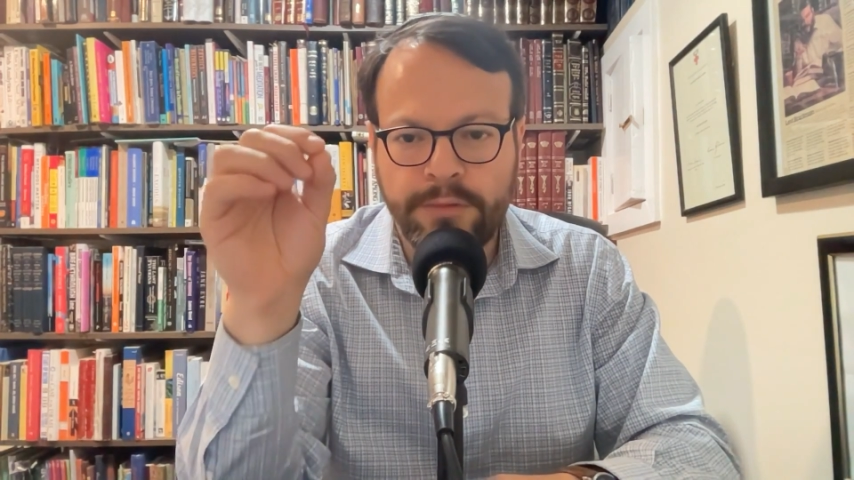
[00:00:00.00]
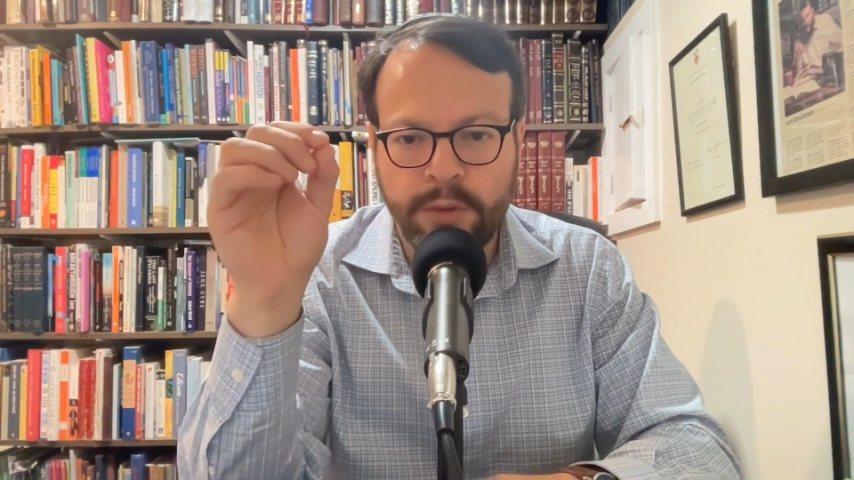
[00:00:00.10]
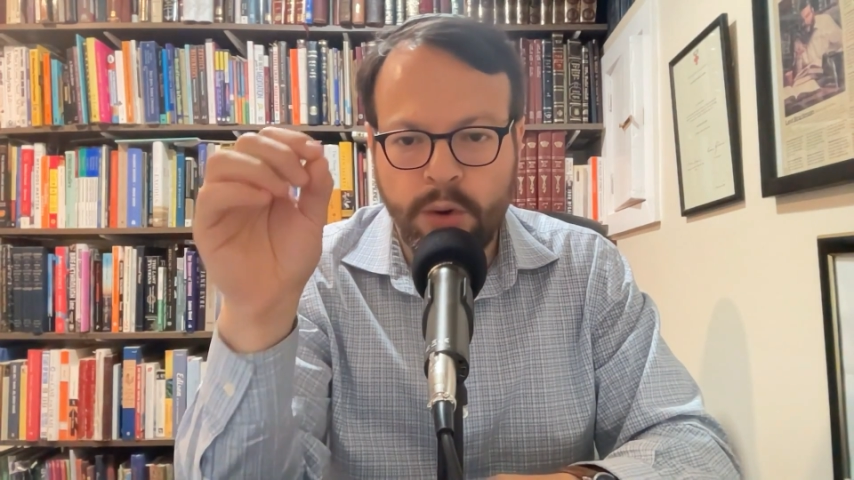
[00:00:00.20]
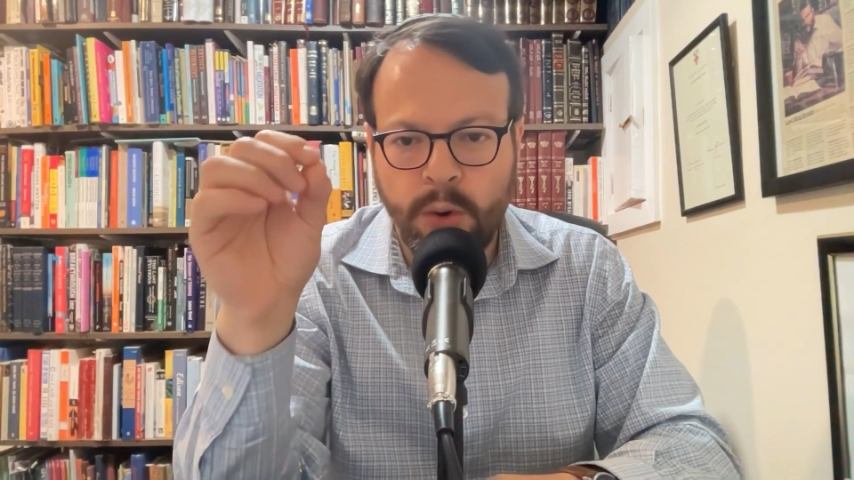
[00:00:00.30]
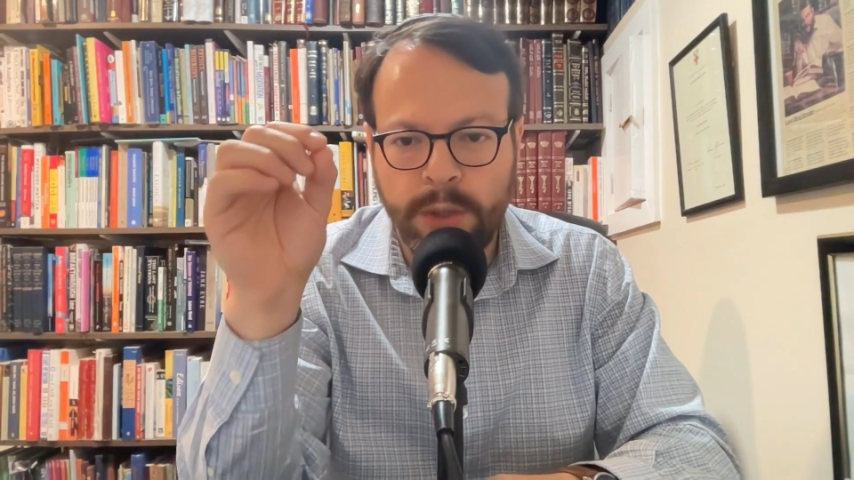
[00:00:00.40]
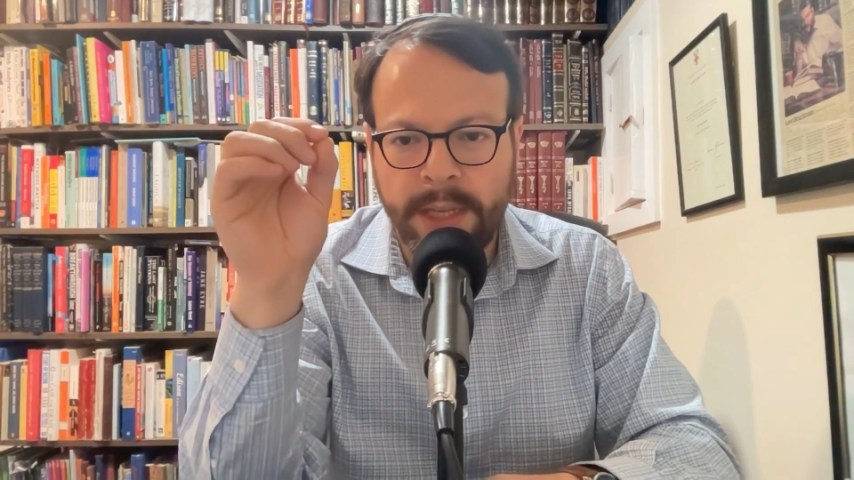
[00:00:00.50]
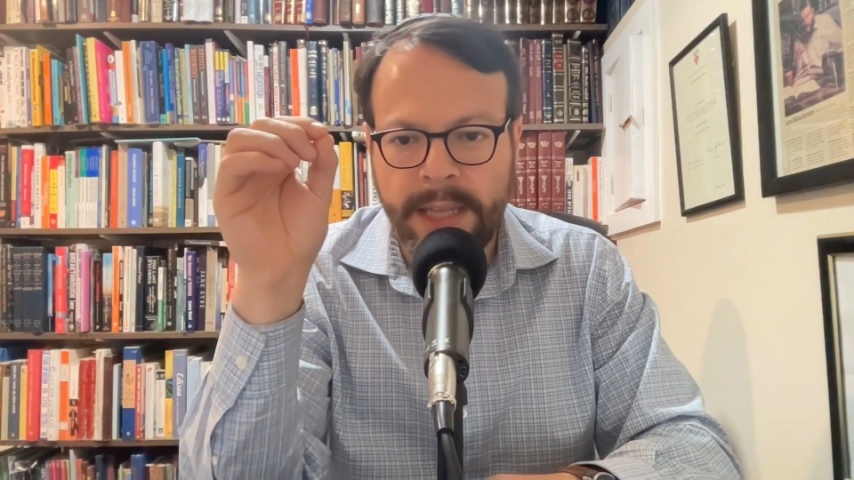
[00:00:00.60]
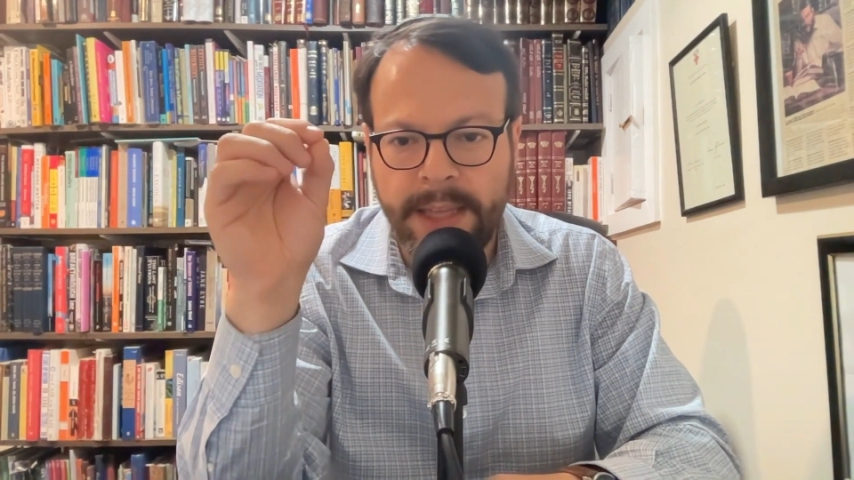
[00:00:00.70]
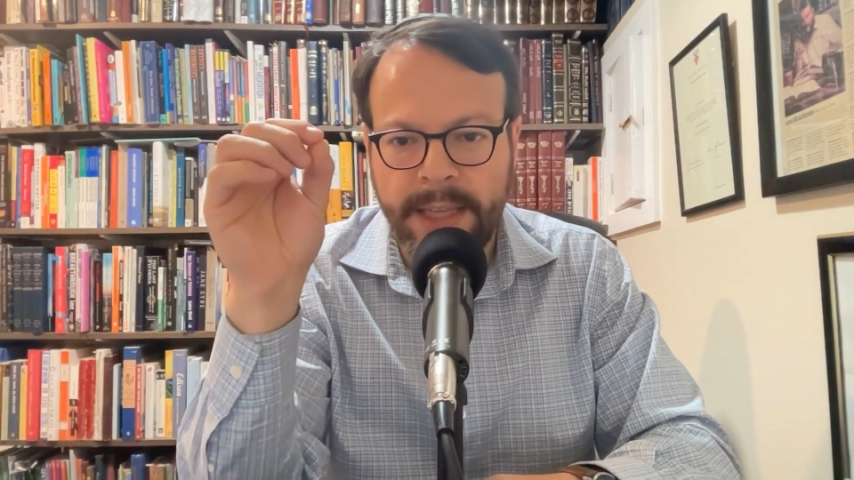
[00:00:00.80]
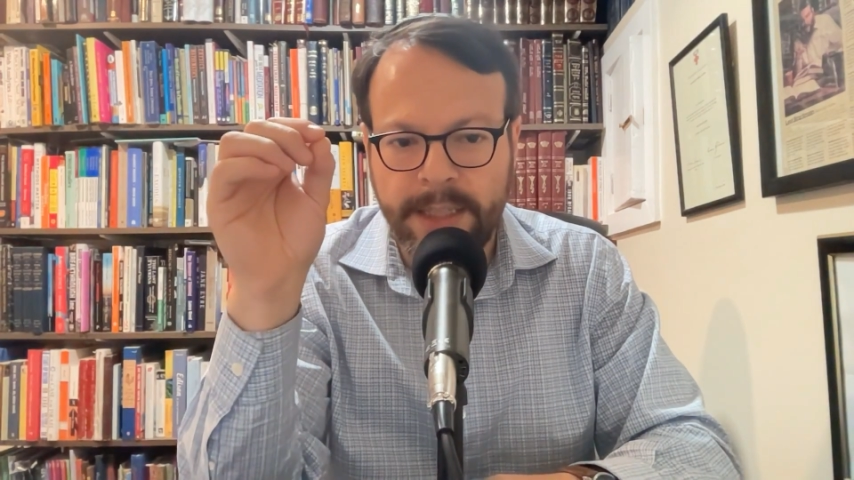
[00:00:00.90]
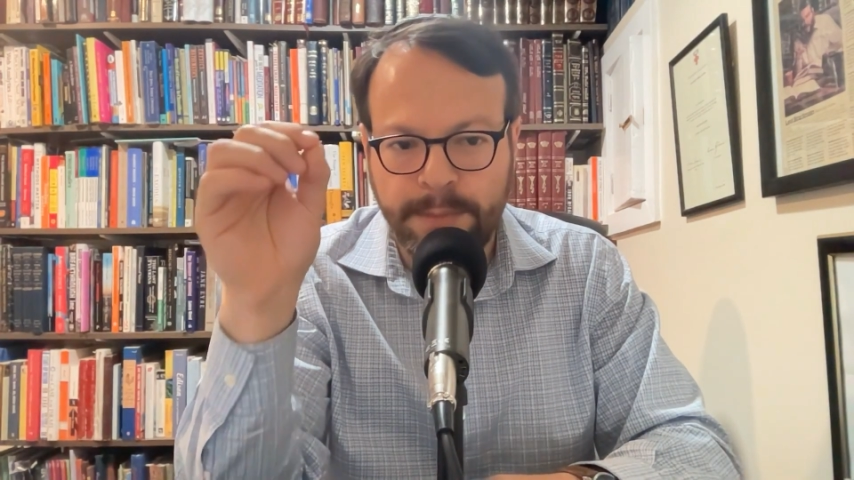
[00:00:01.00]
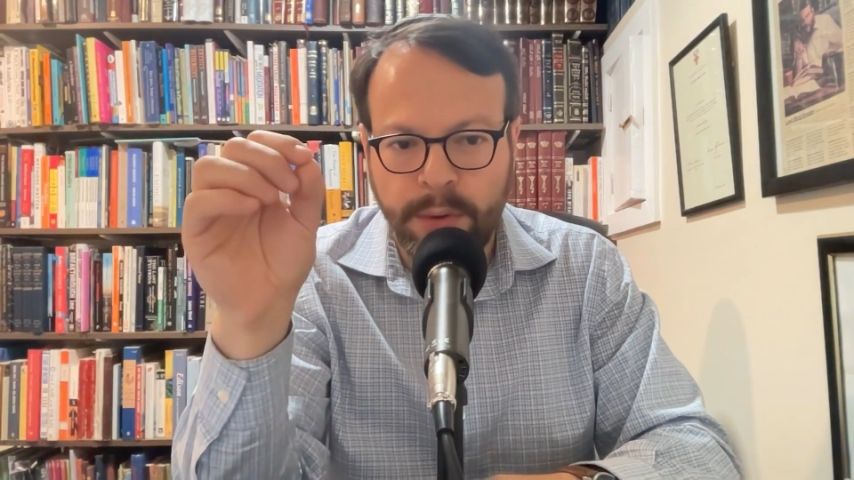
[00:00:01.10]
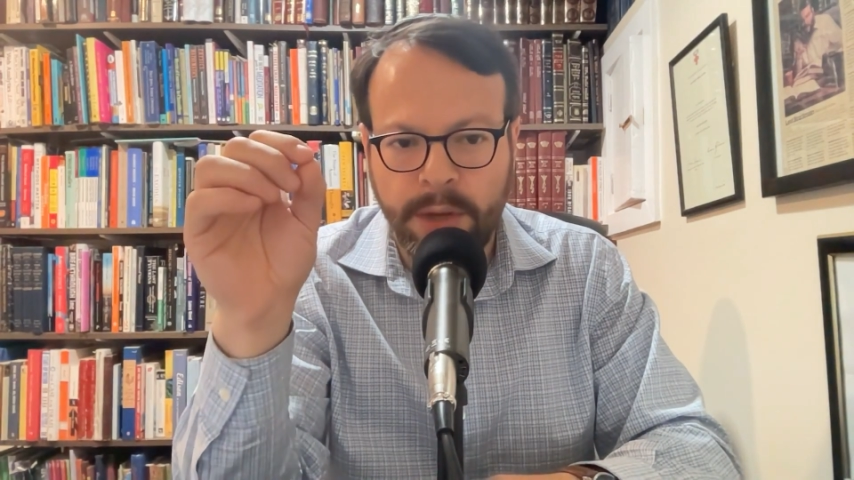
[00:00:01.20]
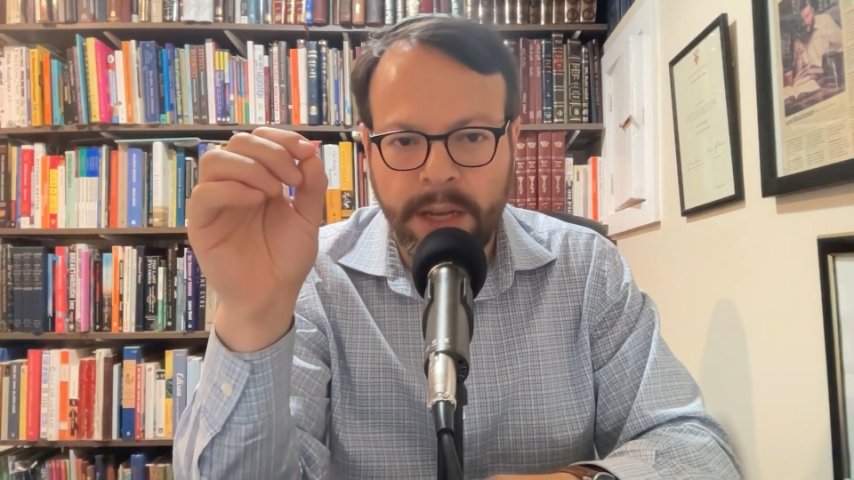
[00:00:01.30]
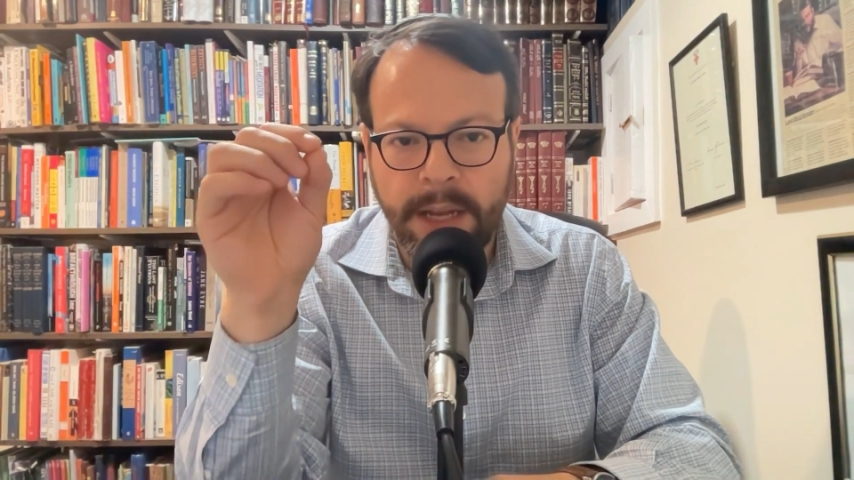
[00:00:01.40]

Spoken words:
recorded in this book